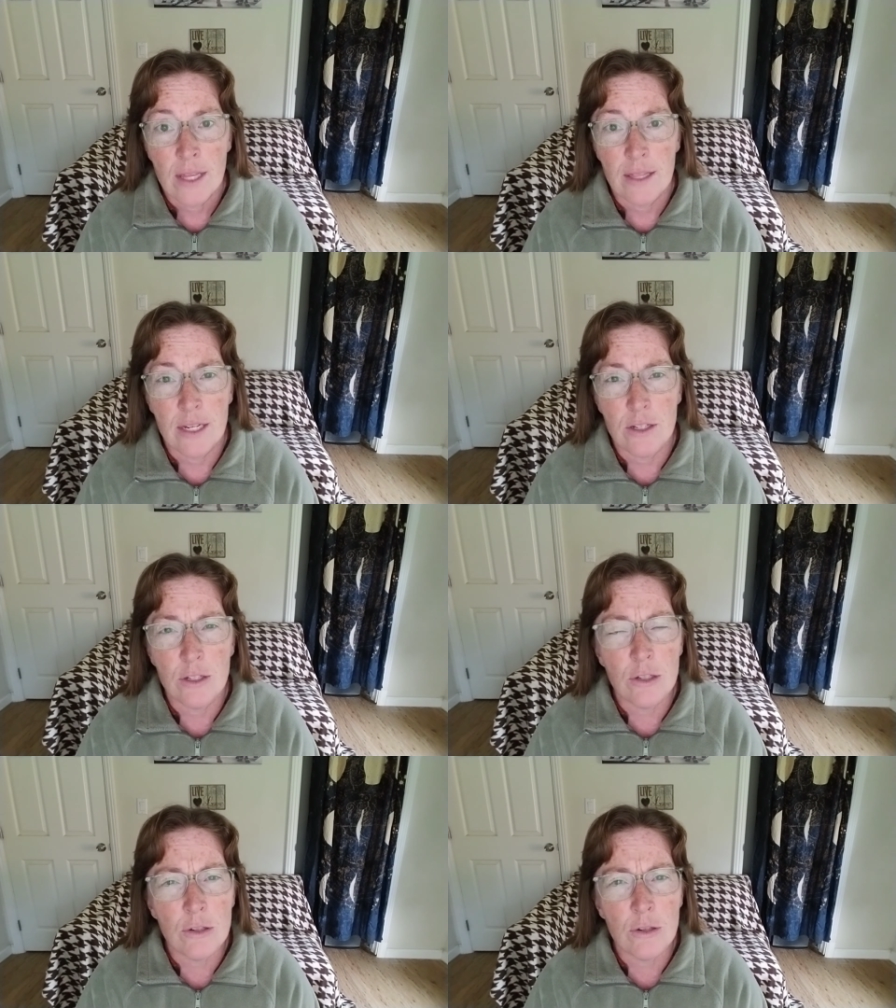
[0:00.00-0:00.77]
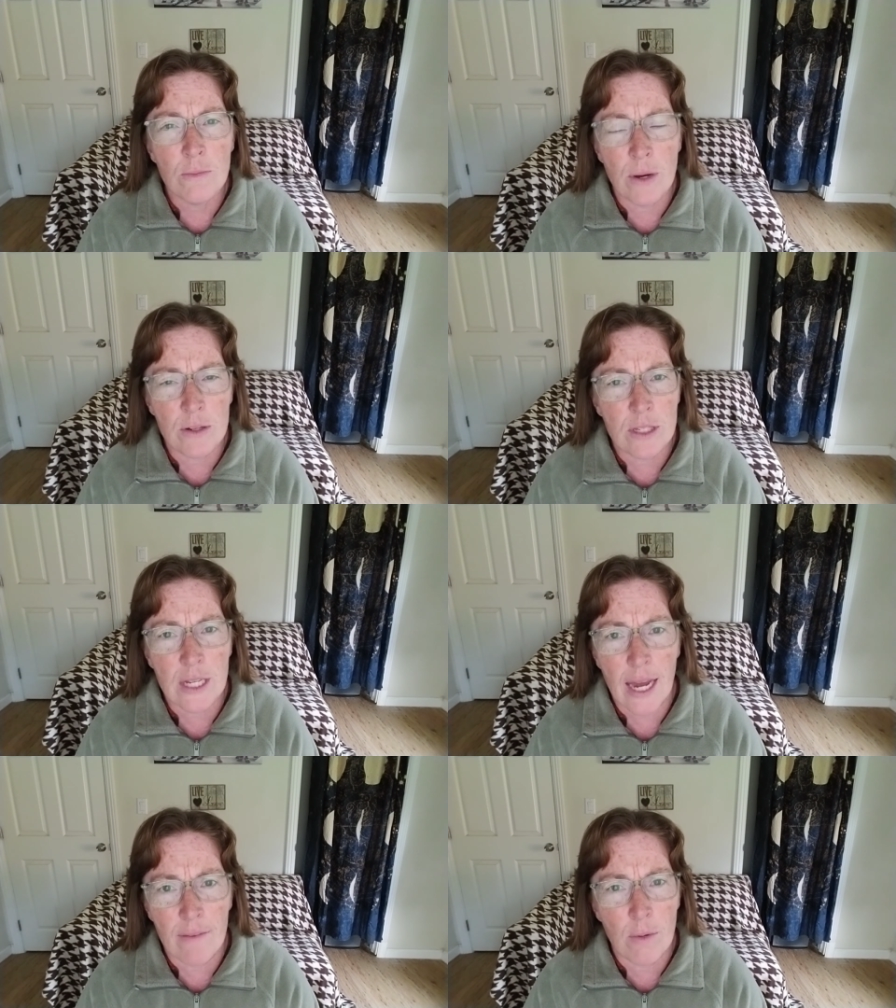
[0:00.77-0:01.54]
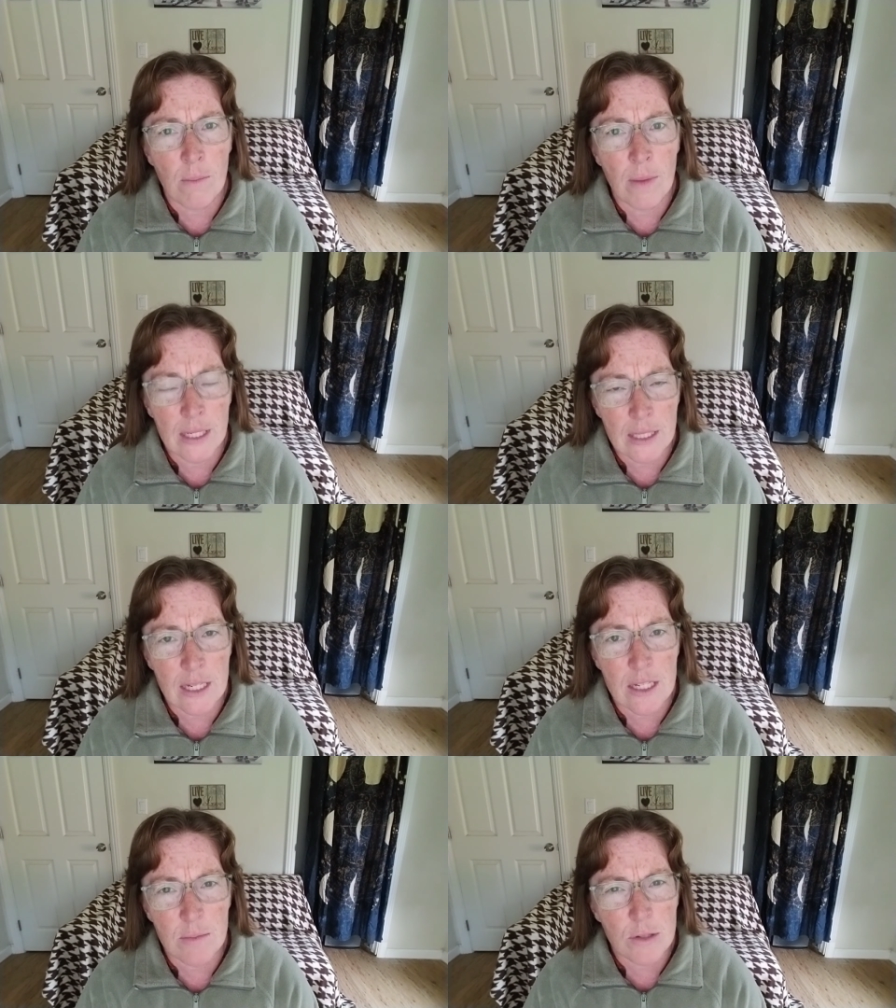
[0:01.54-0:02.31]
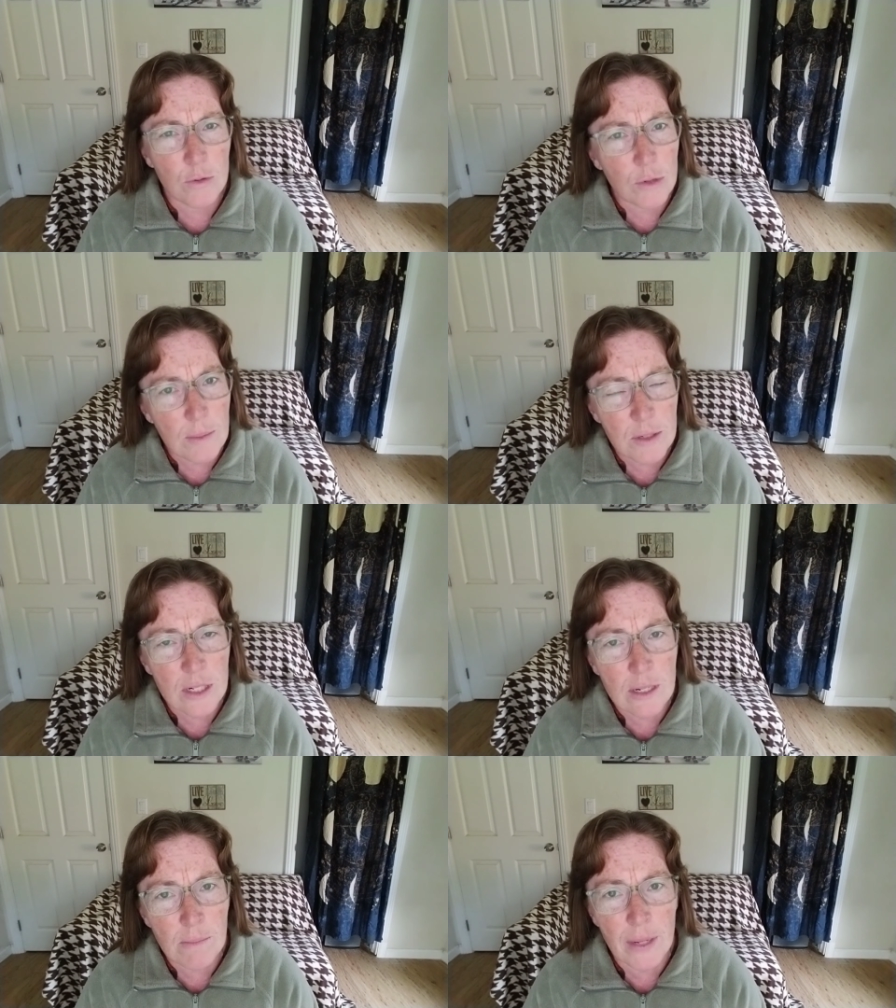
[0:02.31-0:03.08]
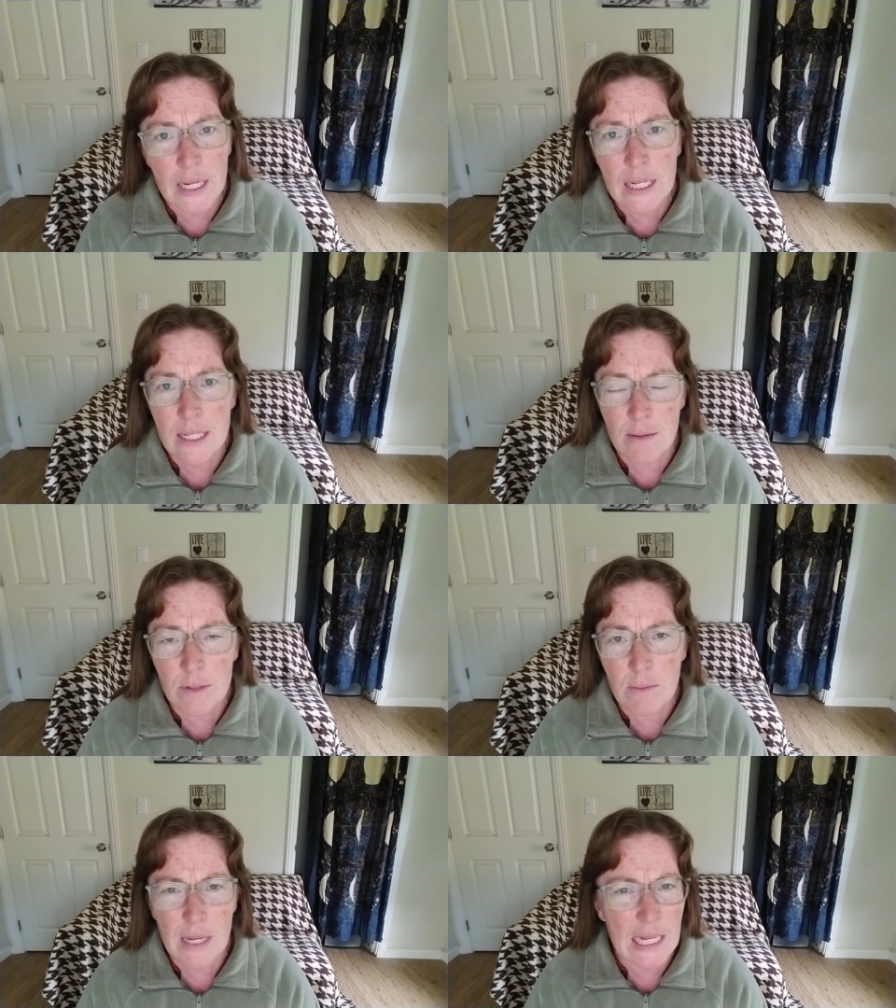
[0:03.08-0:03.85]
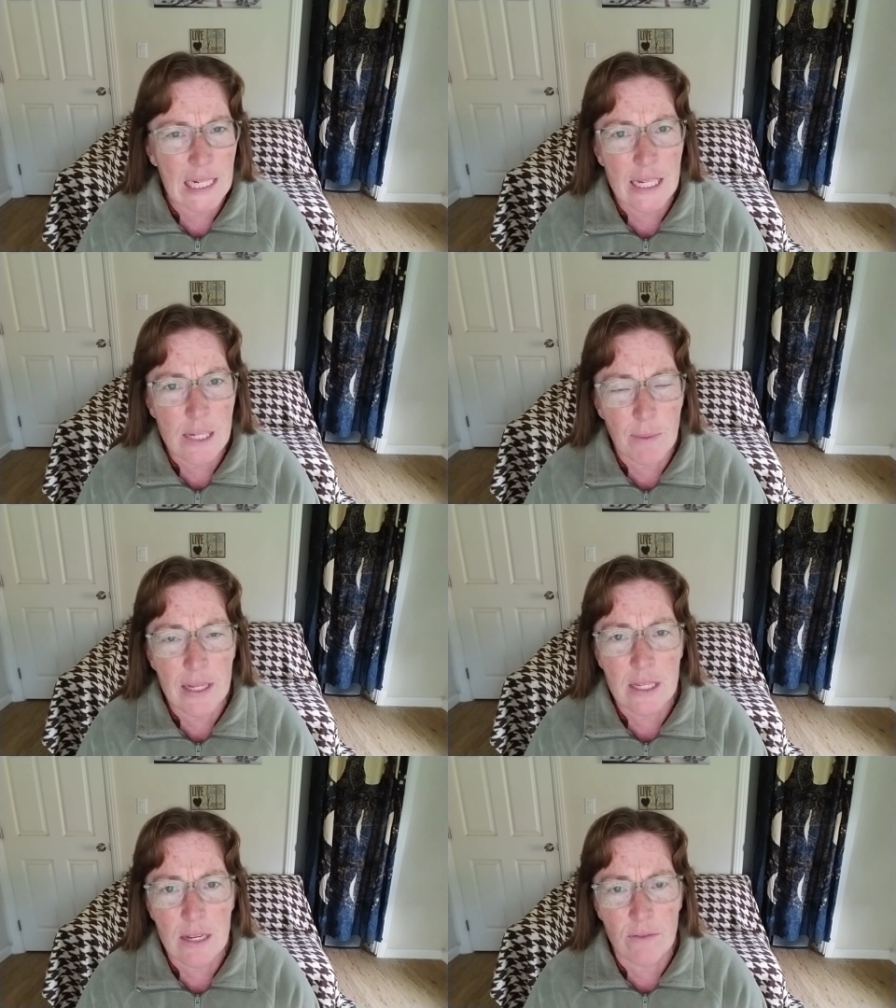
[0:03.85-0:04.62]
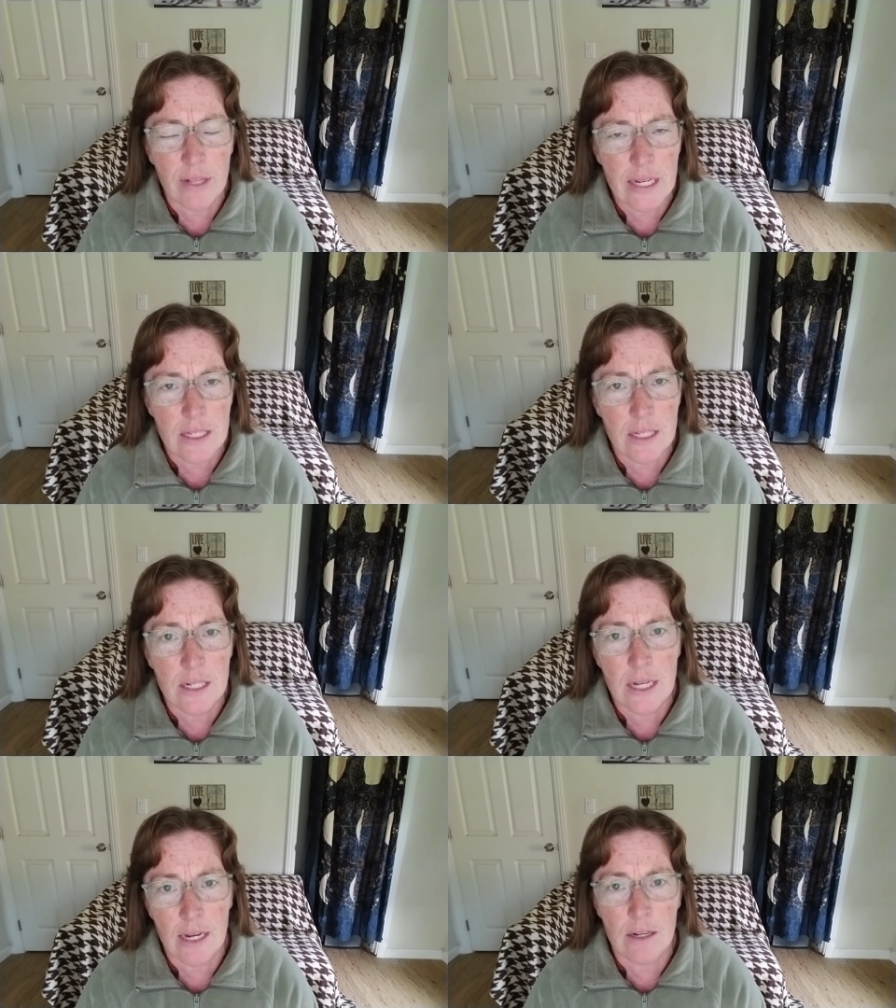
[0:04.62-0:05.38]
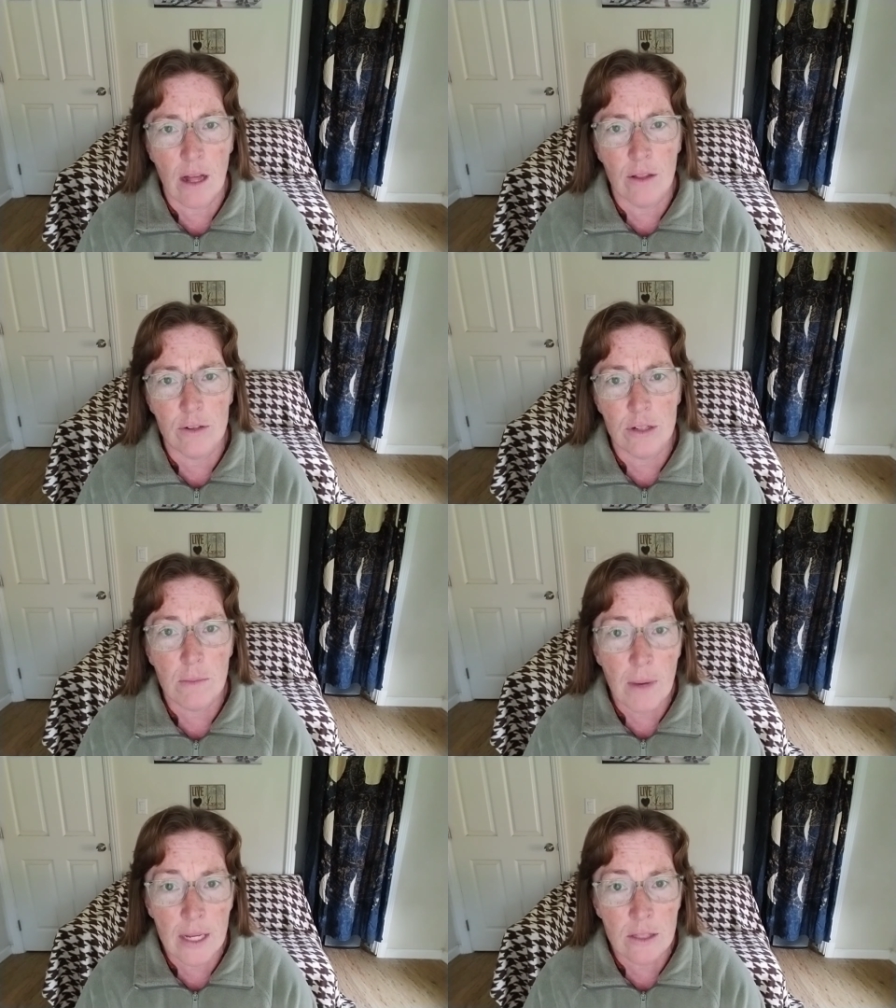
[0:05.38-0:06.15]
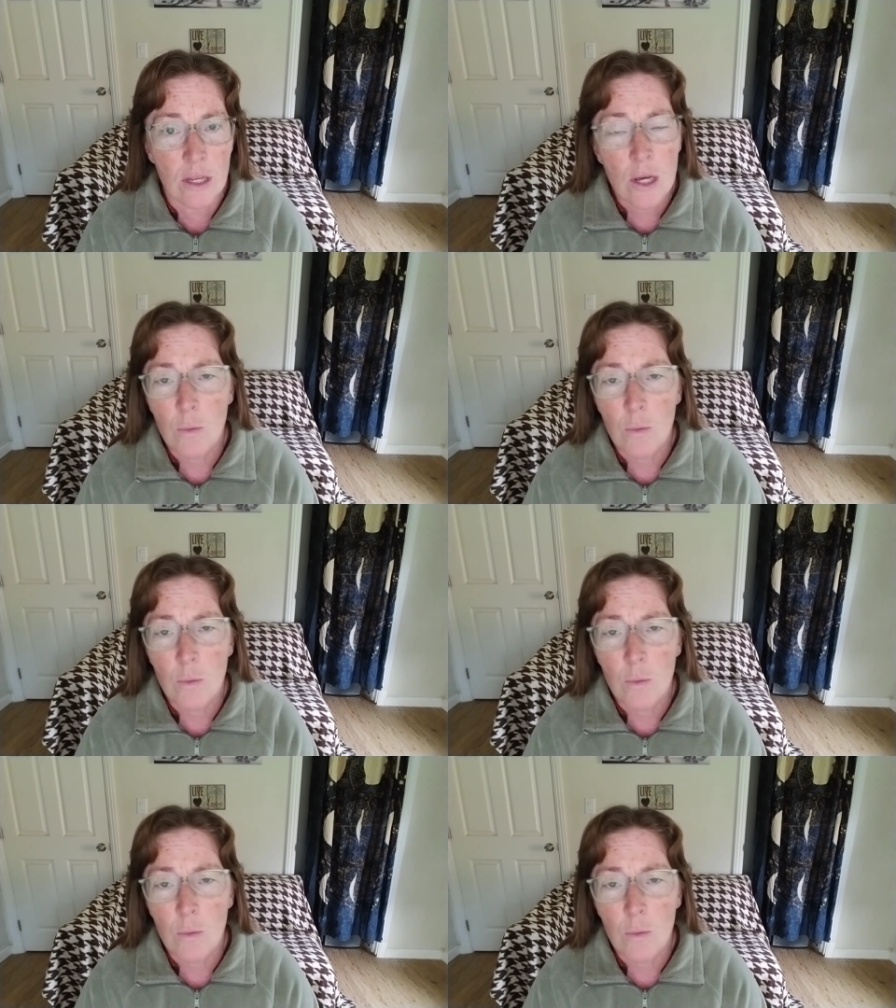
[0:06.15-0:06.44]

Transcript: They do mostly have a monthly subscription, but it seems to be inexpensive, less than $10 a month,